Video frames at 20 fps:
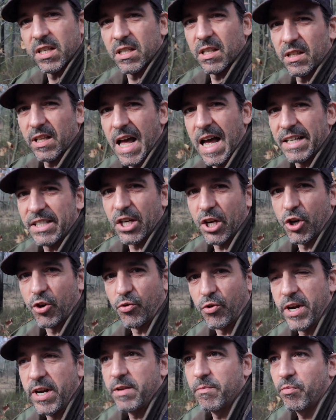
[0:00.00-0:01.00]
Lots of
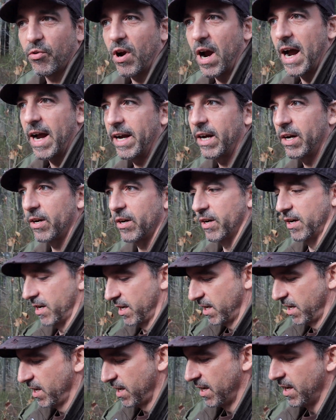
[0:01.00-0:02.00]
greenbrier,
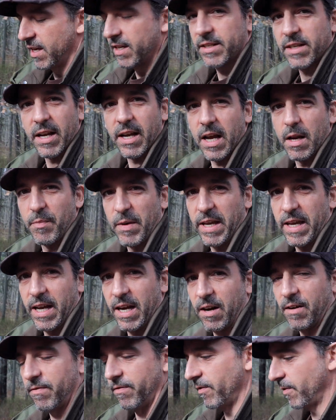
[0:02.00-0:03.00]
so I got to be
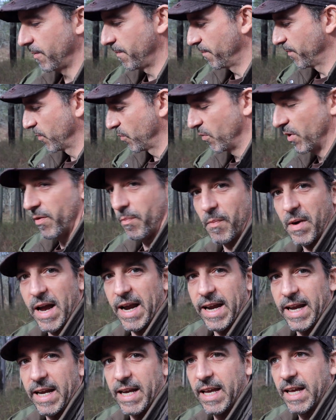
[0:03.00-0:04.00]
careful with
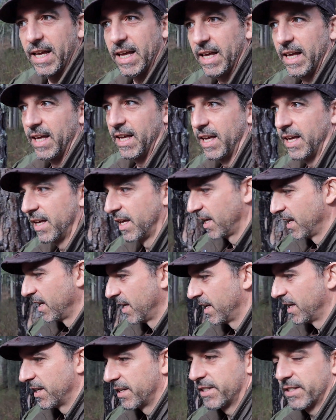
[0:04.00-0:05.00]
my
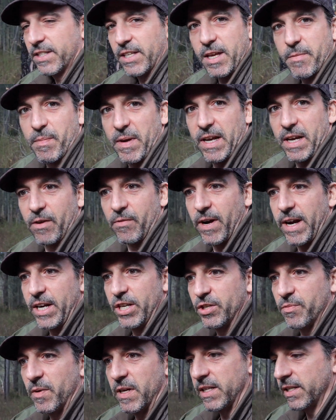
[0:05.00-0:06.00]
sleeping
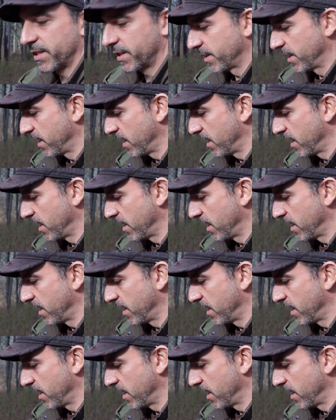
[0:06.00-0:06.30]
arrangements.